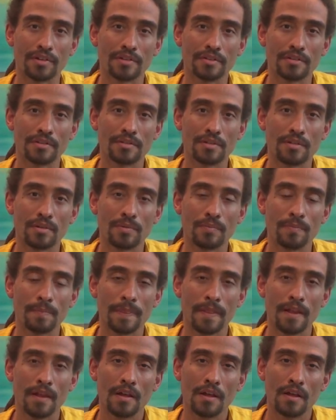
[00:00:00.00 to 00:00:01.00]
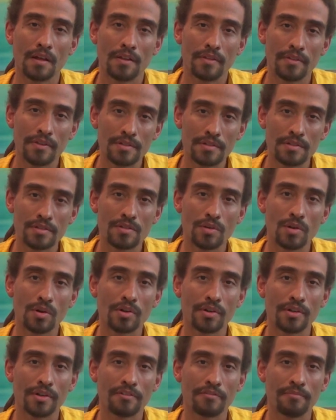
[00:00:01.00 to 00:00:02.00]
And so this
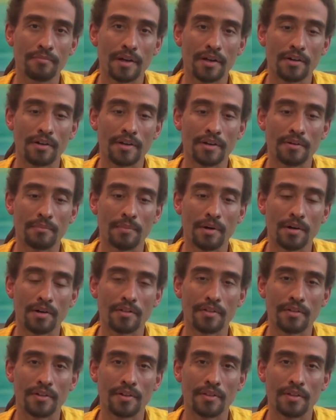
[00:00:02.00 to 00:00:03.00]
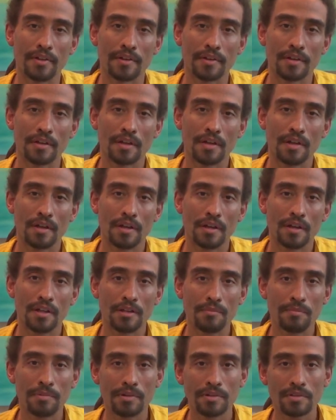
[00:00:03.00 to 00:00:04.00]
story of Mary and Martha, that
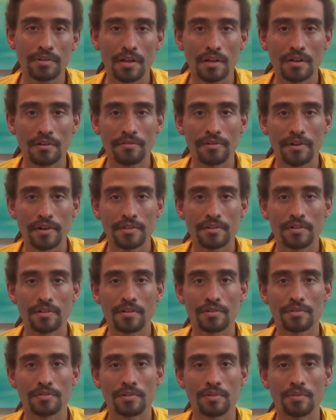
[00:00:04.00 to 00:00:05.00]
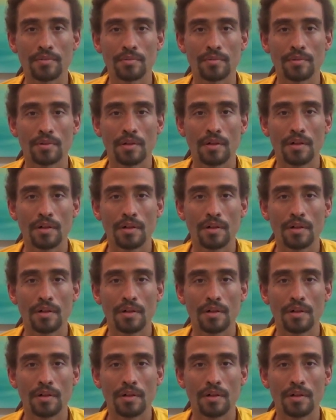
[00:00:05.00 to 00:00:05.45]
it personifies also,